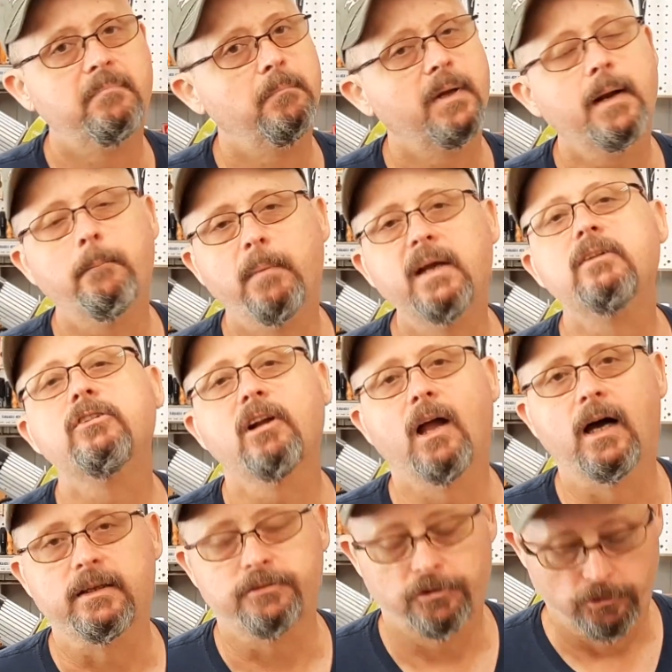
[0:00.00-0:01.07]
but it means a
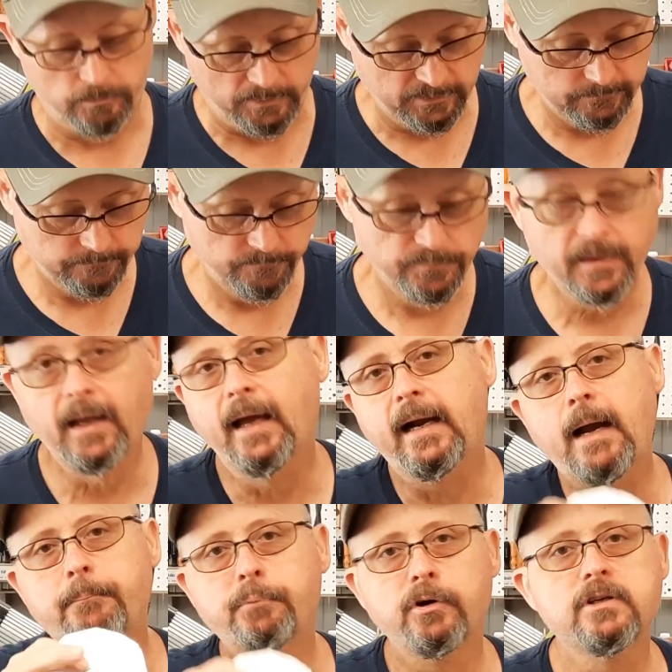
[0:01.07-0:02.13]
lot to me. And
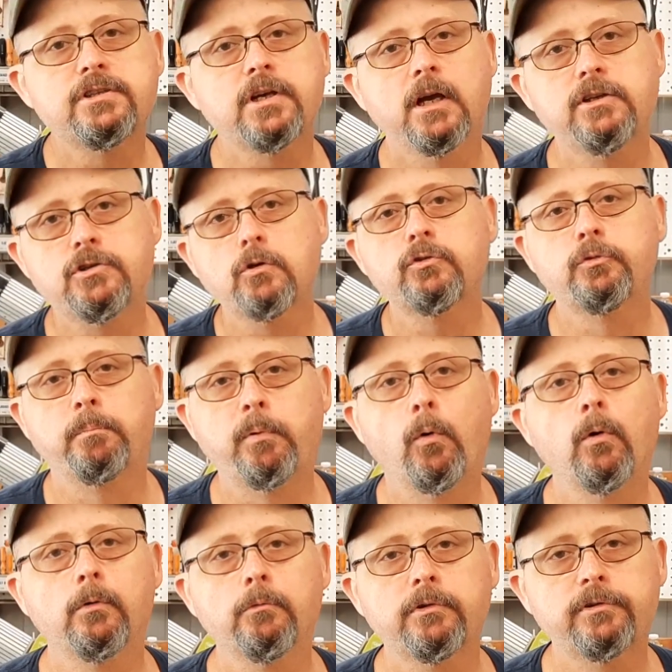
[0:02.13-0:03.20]
I appreciate your
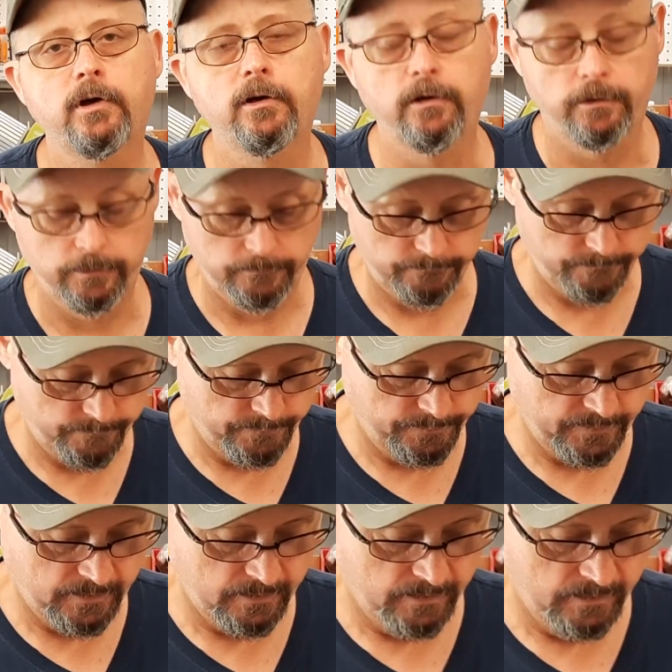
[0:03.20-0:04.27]
support in return.
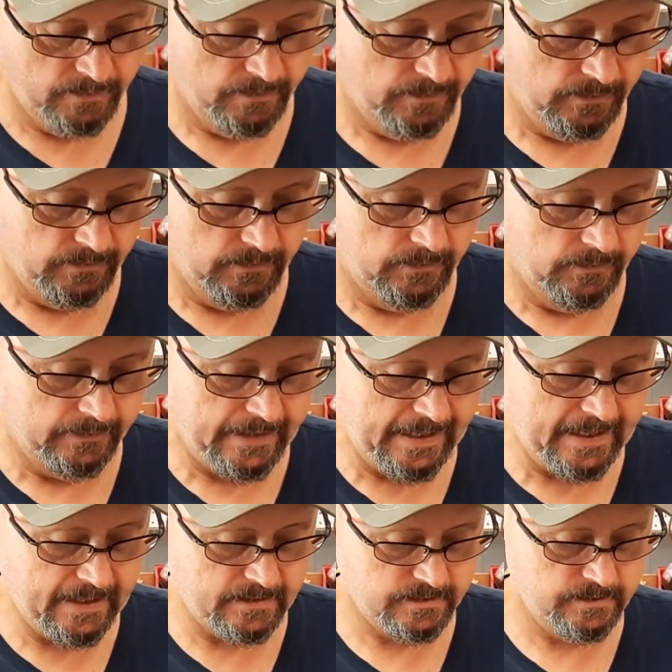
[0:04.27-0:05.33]

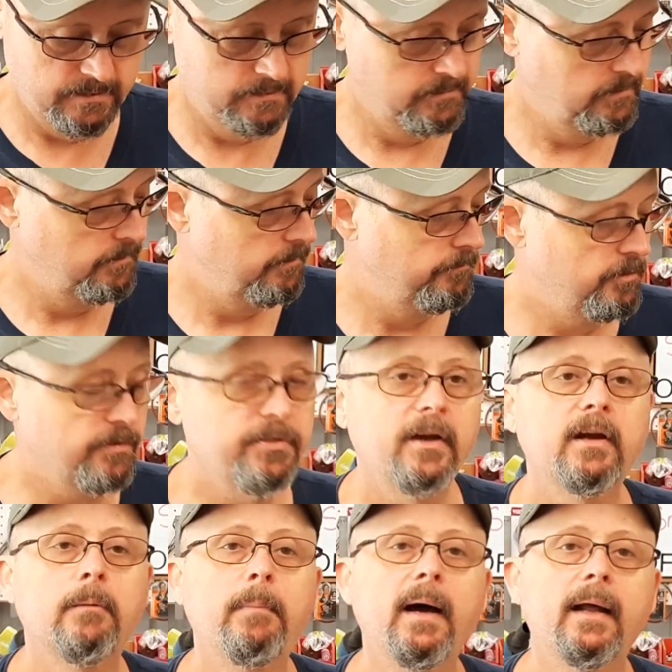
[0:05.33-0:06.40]
Guys, you
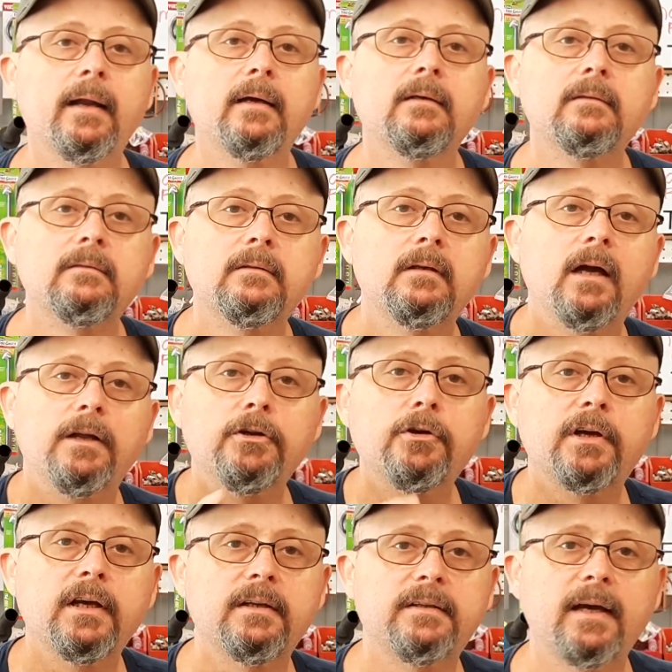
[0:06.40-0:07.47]
think about it and you
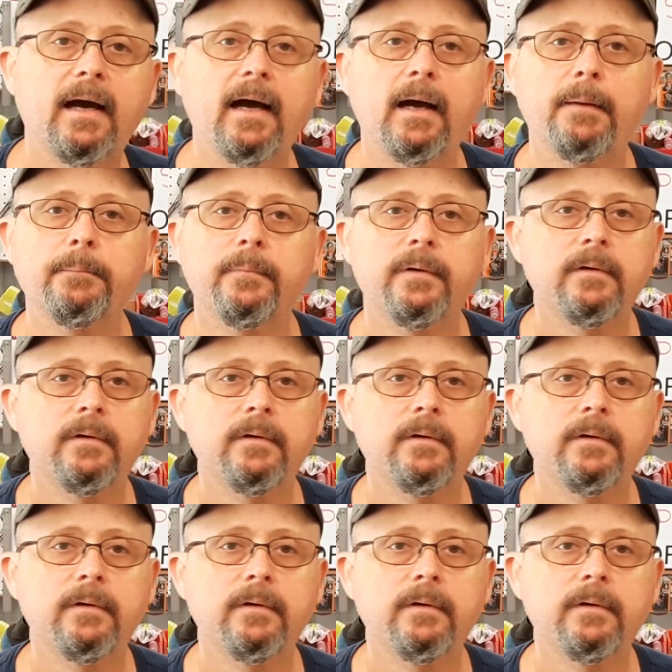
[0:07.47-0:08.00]
get time.